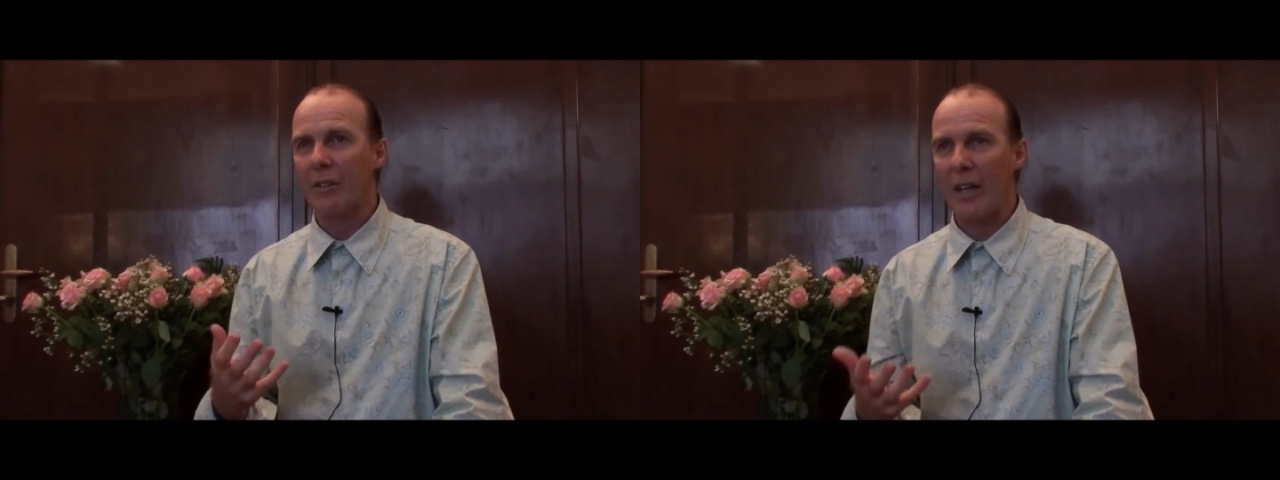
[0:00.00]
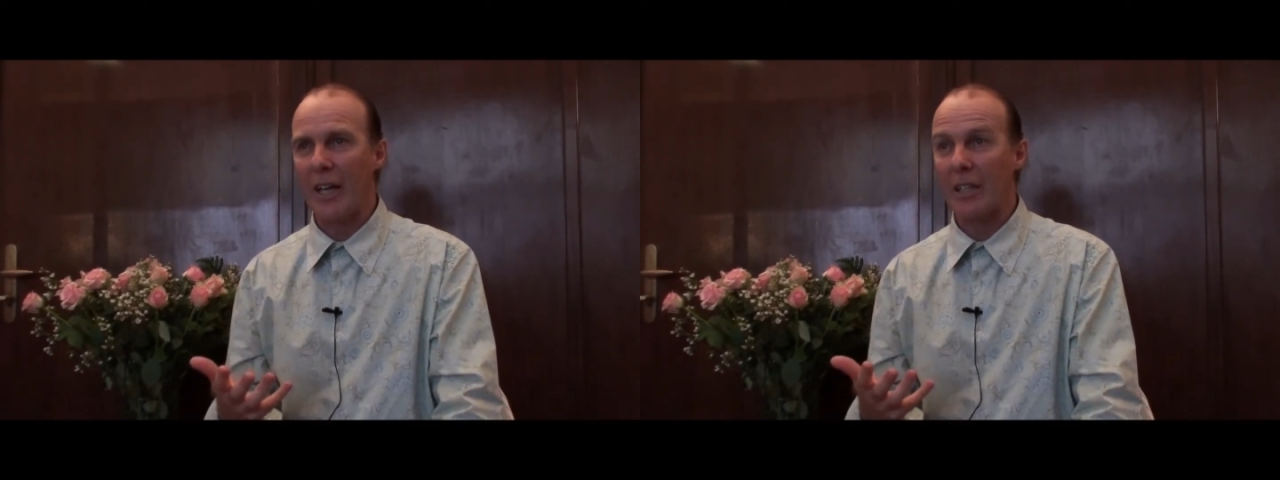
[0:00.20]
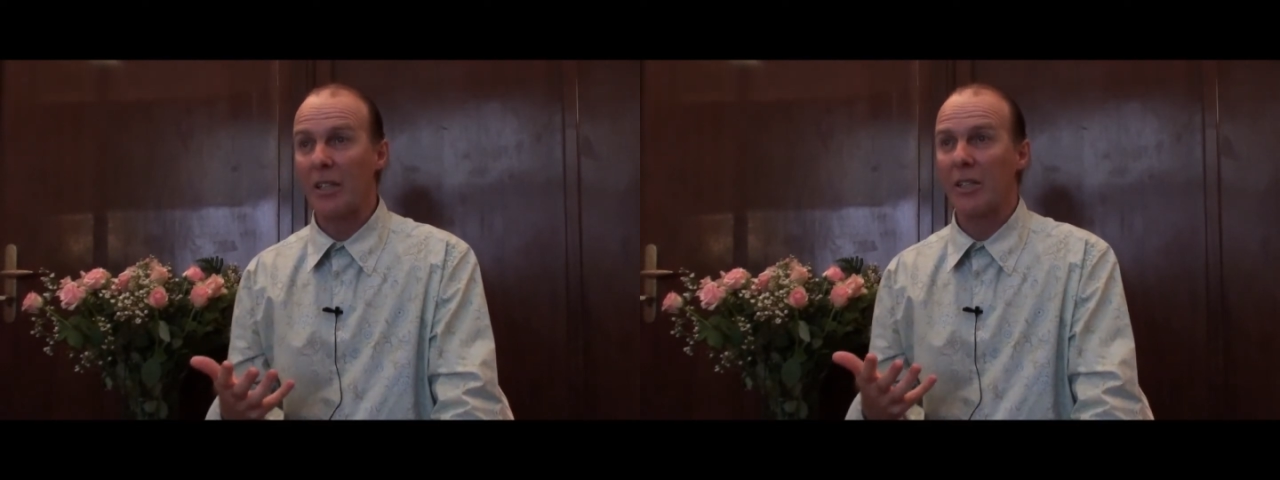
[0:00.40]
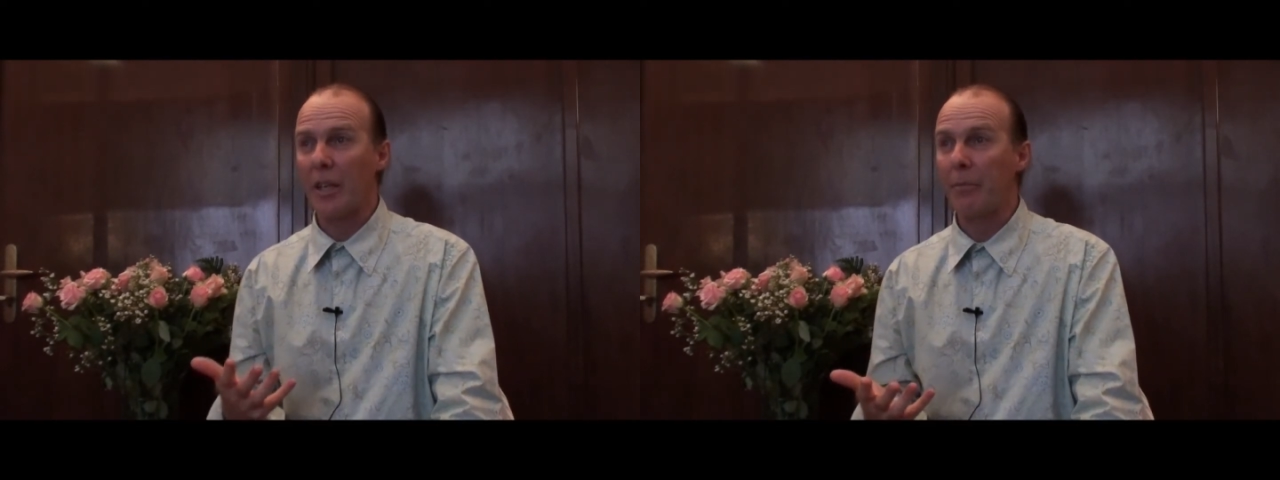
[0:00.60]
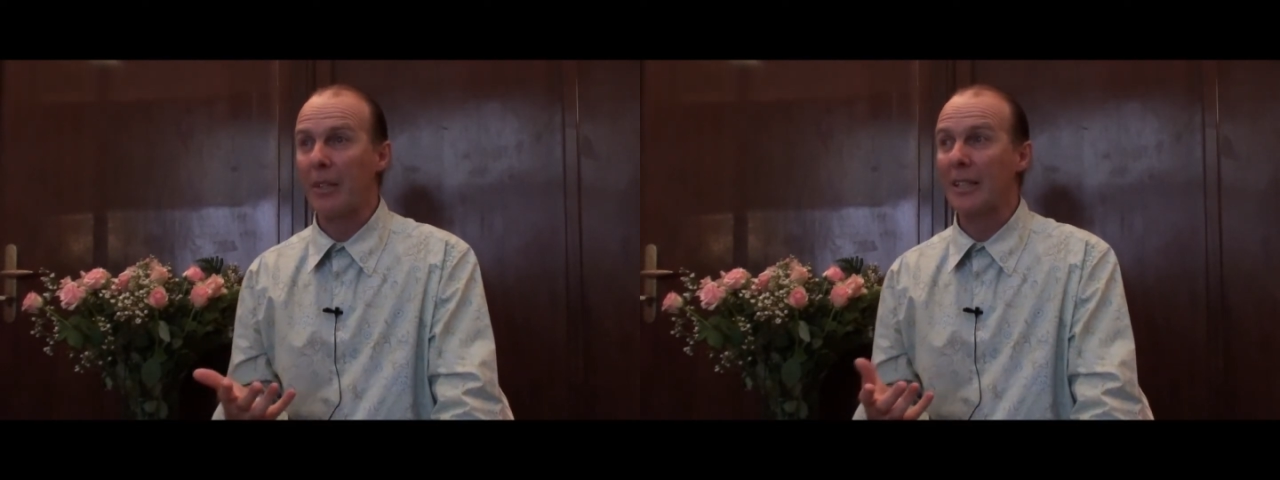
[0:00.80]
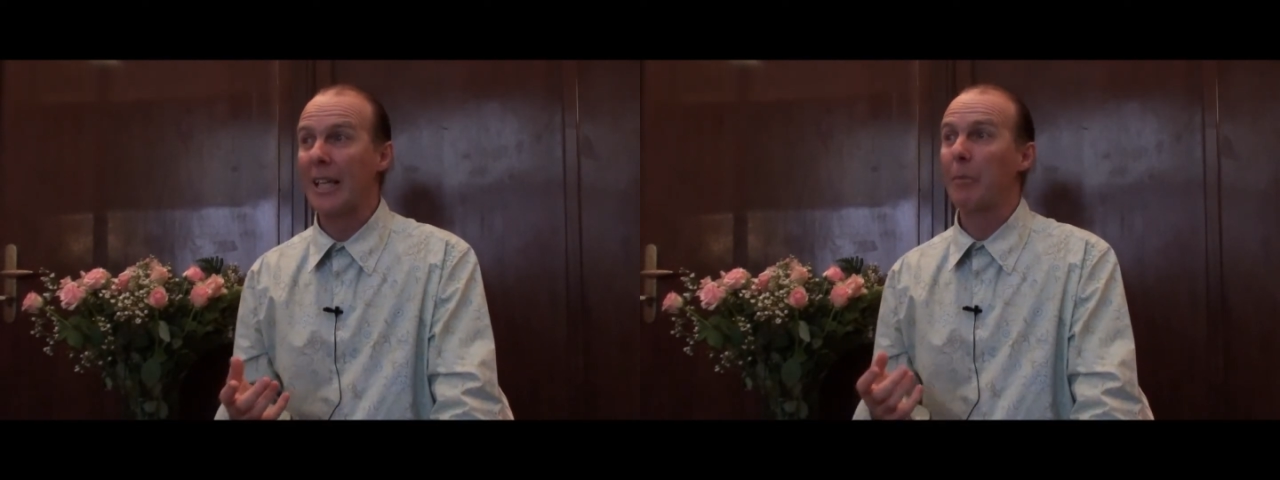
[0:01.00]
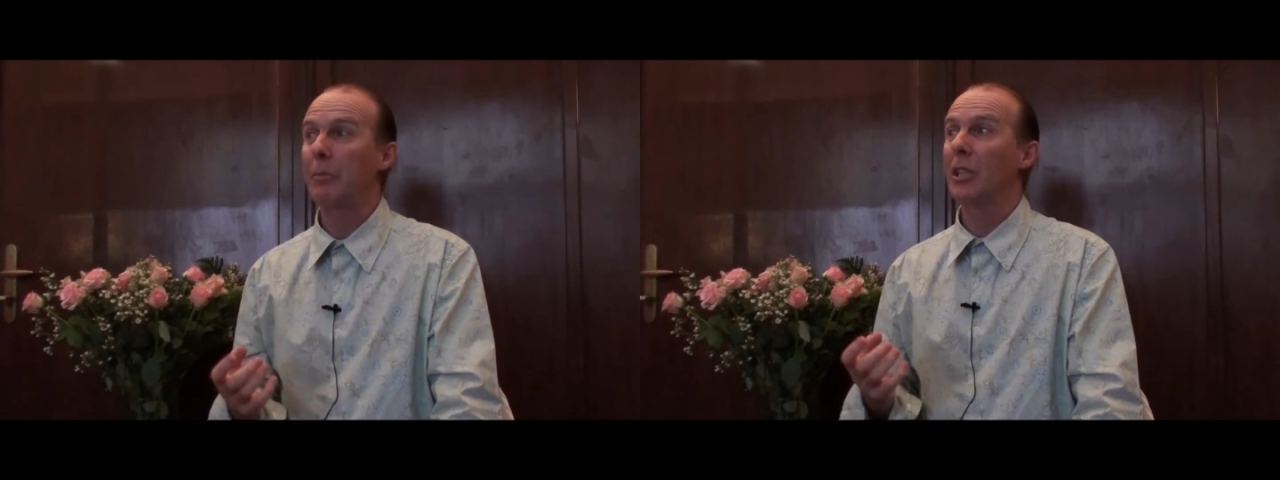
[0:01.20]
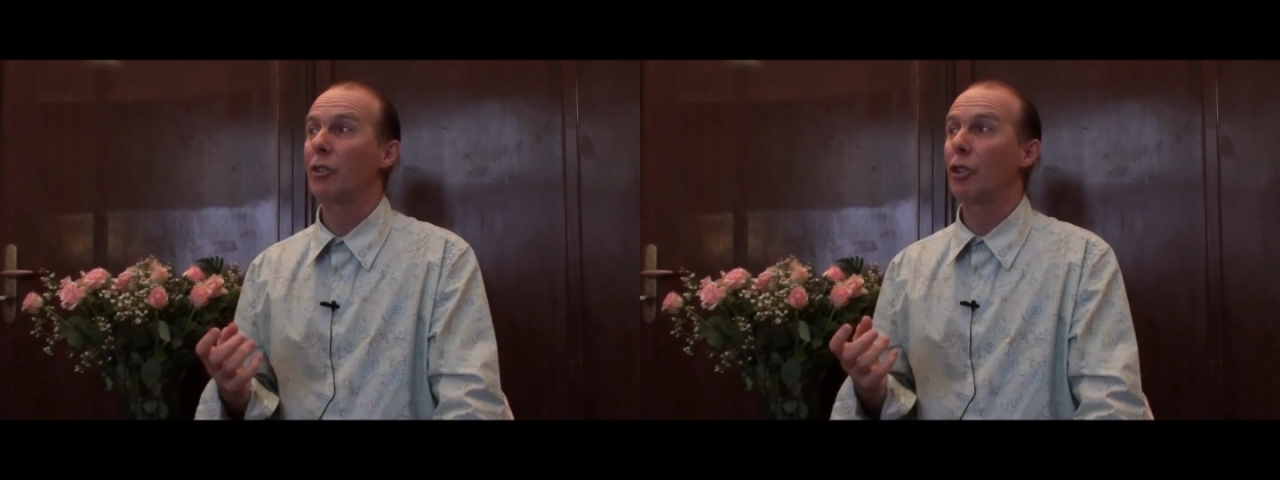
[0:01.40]
that something's
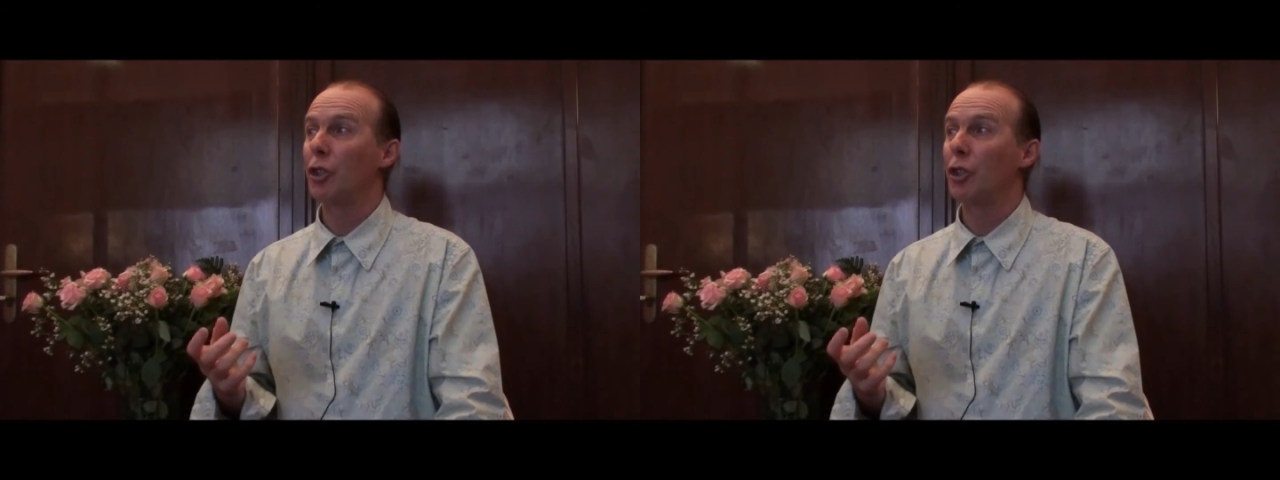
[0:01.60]
happening to